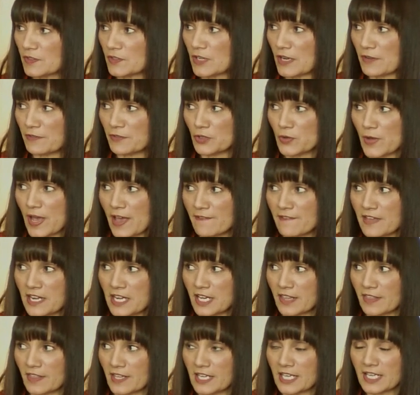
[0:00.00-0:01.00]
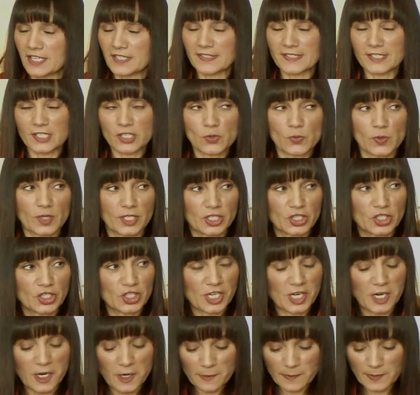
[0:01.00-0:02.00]
if you have anything else that you want to
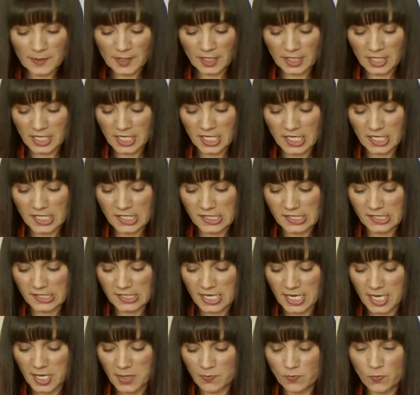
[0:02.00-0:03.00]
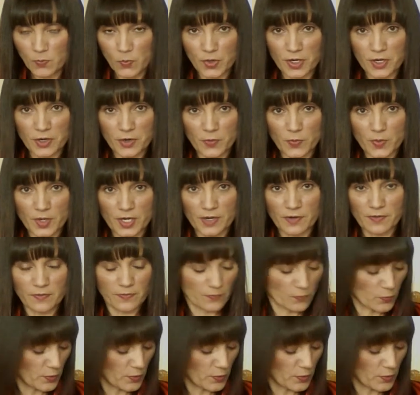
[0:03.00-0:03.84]
share because um, we're, we're,